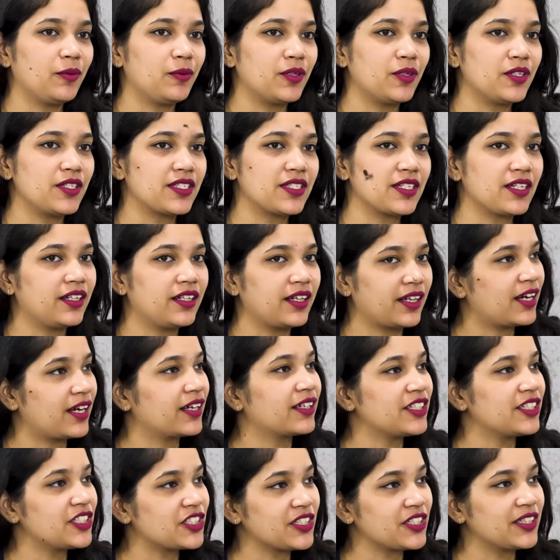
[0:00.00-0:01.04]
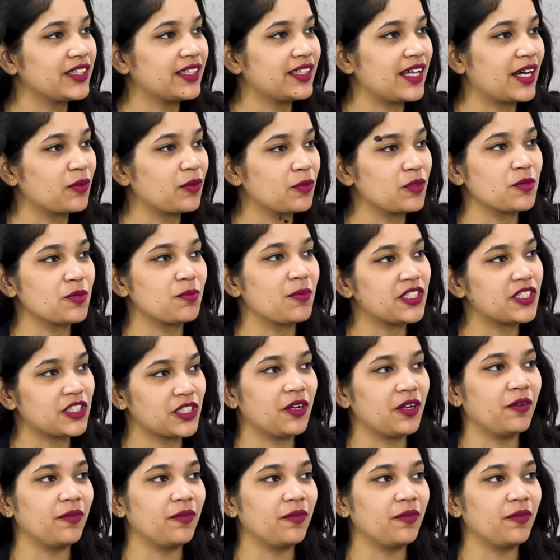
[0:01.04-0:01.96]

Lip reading: was a recognition that was much